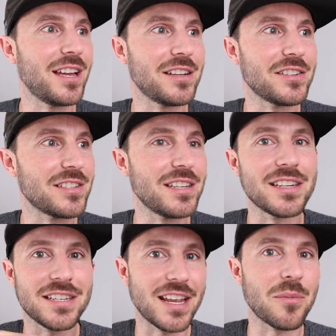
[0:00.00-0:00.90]
I just need
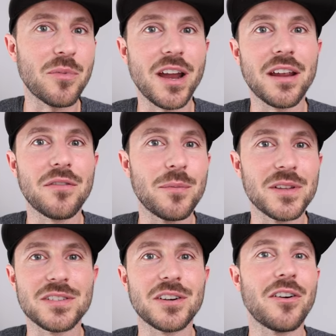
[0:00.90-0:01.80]
to take a break from
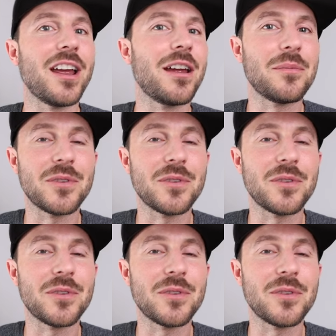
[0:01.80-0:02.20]
Instagram